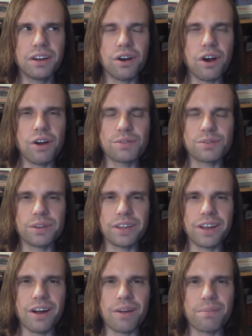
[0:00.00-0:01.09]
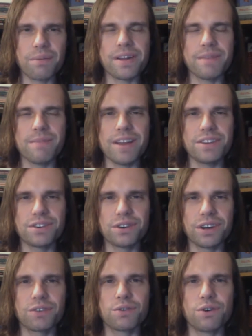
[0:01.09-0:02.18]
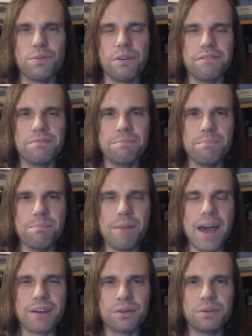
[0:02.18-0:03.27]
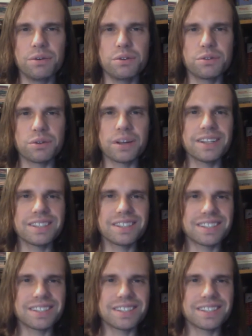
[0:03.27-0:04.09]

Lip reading: carbs really are a pretty major group of macronutrients.